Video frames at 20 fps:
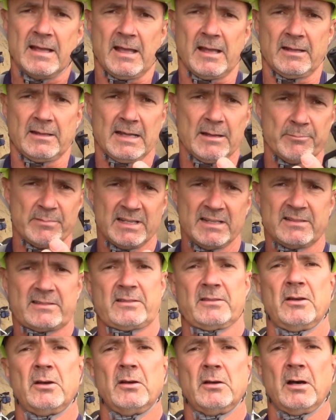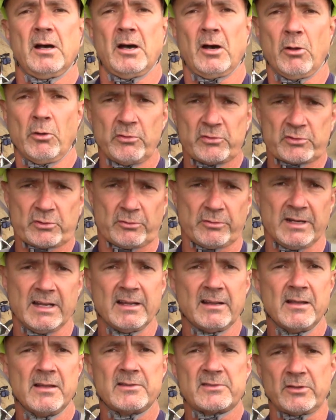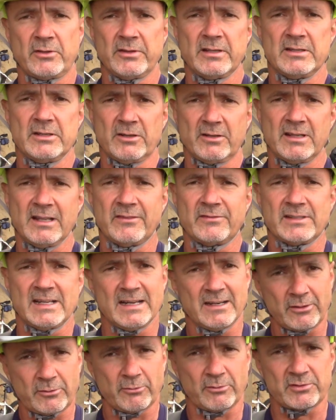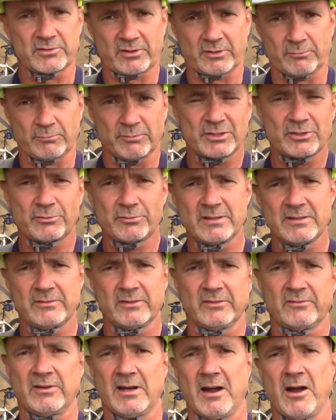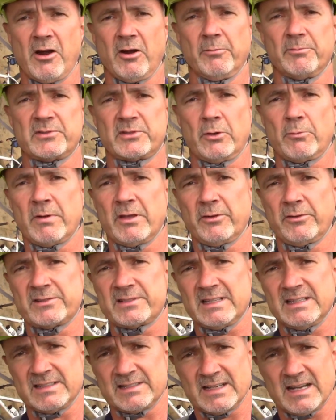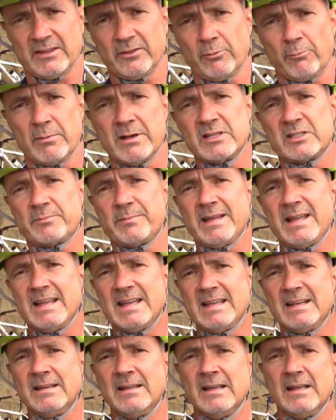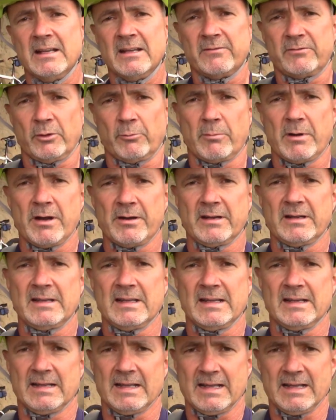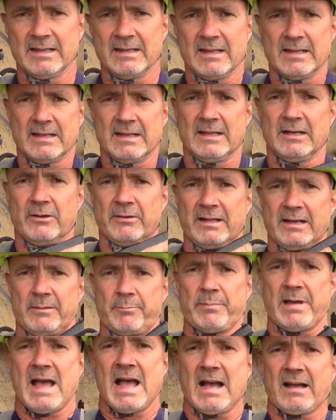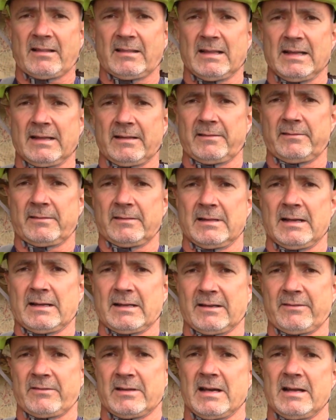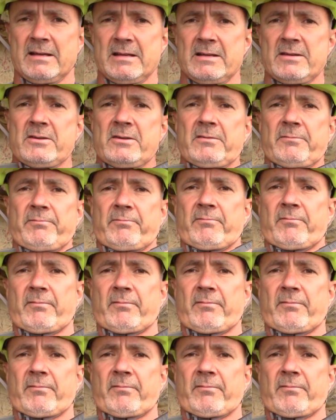And that means holstering, so that your left hand, of course, can retrieve the firearm. So whether it's inside the waistband, if you're wearing it in a, you know, in a pack like, like I've got here,